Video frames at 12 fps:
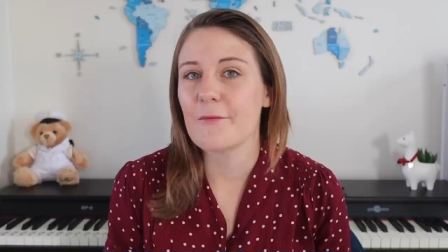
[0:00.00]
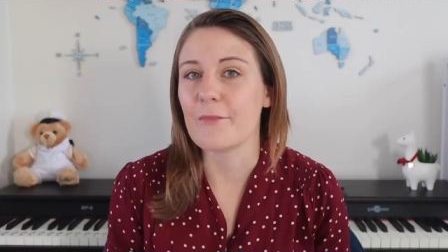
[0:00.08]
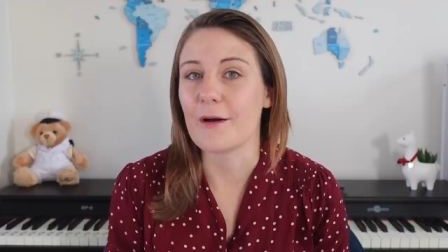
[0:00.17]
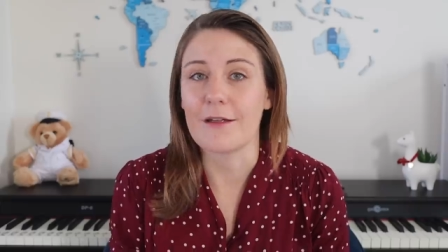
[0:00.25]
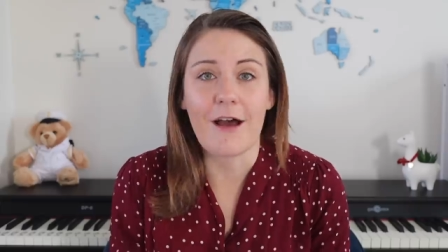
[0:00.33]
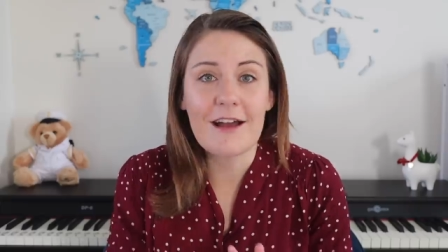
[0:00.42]

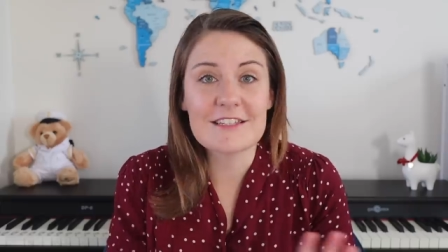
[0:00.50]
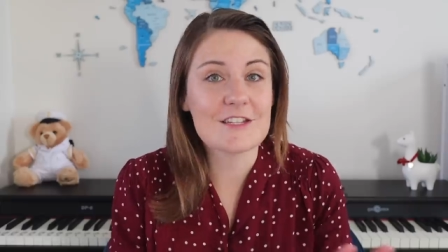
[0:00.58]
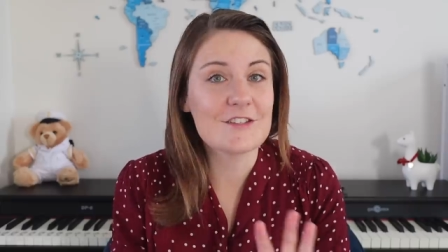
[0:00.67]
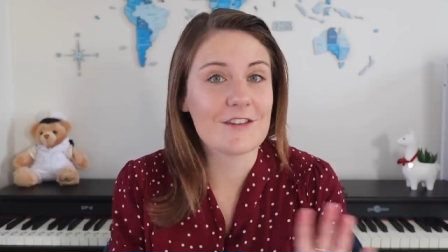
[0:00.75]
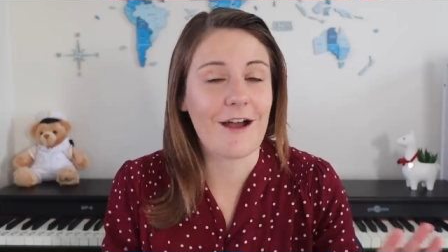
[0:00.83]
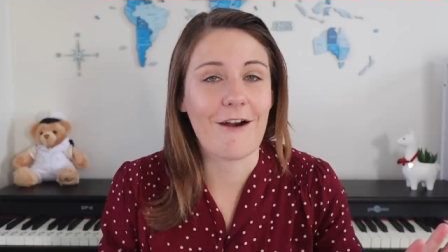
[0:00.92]
but I
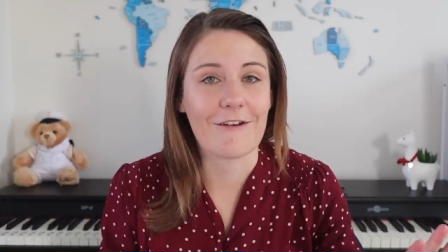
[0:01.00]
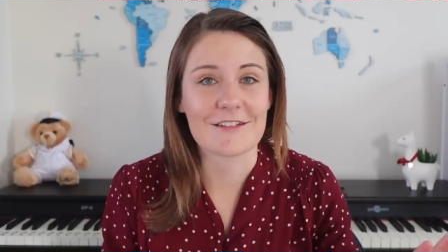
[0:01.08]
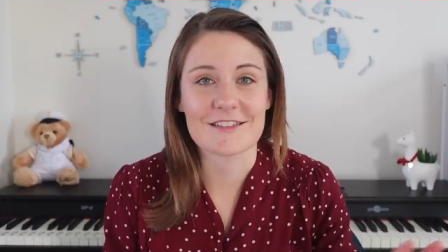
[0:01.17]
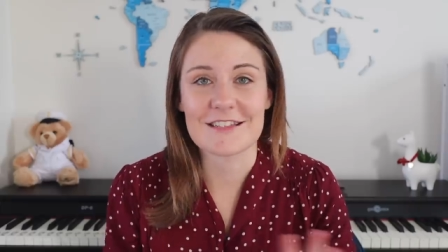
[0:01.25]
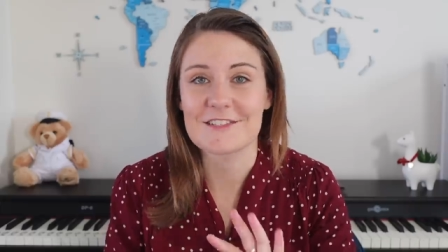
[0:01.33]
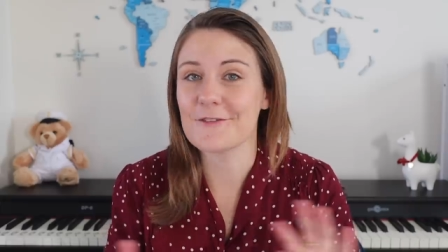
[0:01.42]
didn't
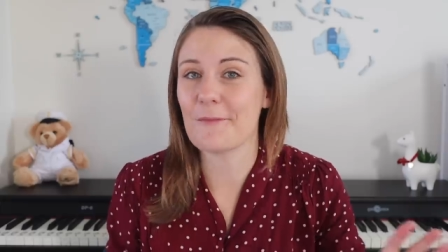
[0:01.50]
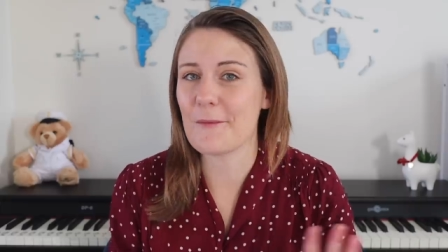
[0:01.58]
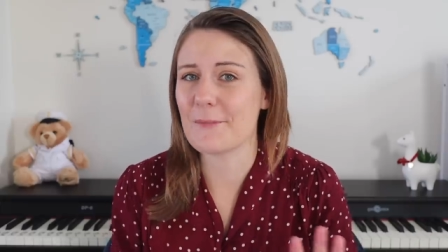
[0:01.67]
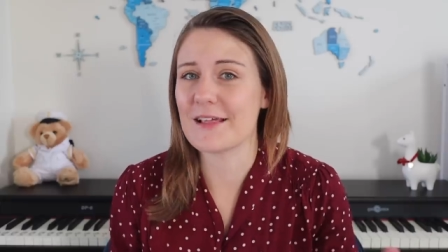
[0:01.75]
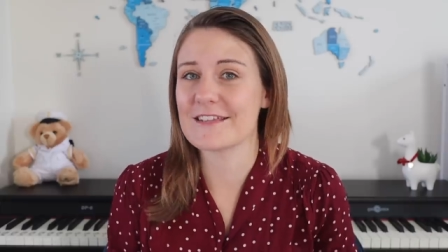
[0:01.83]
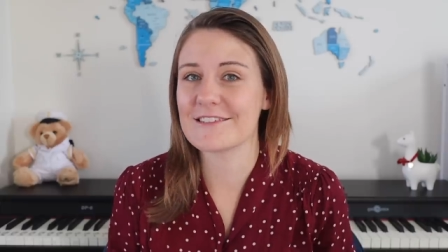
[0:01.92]
ask. It's not my
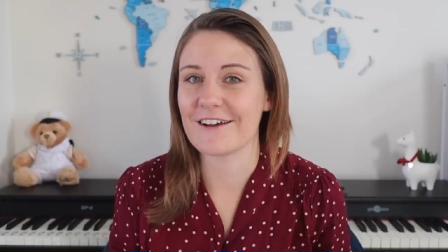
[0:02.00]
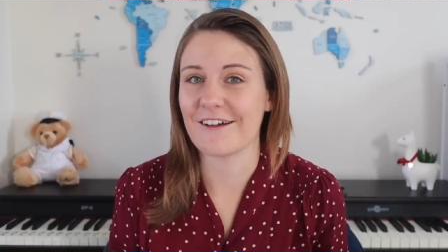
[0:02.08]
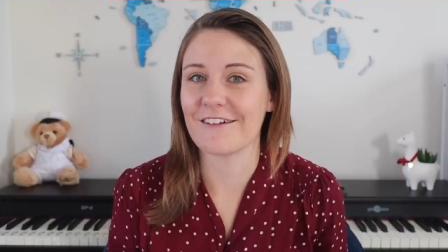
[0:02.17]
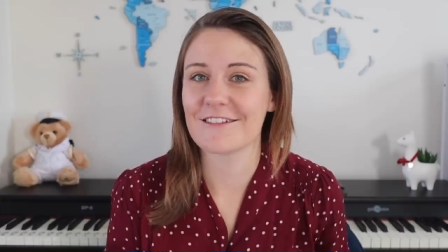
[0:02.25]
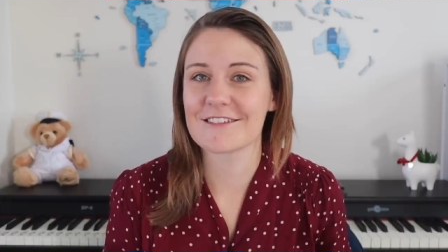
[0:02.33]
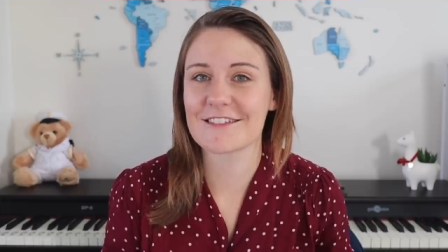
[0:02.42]
place to
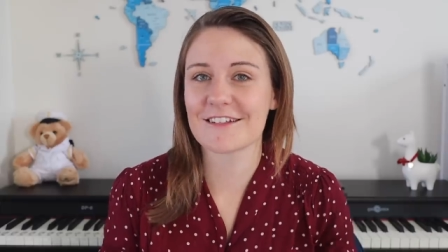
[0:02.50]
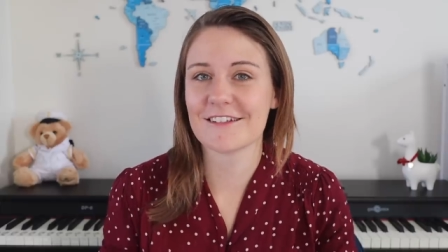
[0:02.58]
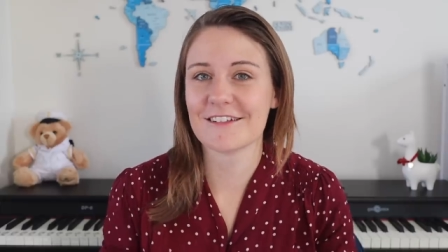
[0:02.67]
ask.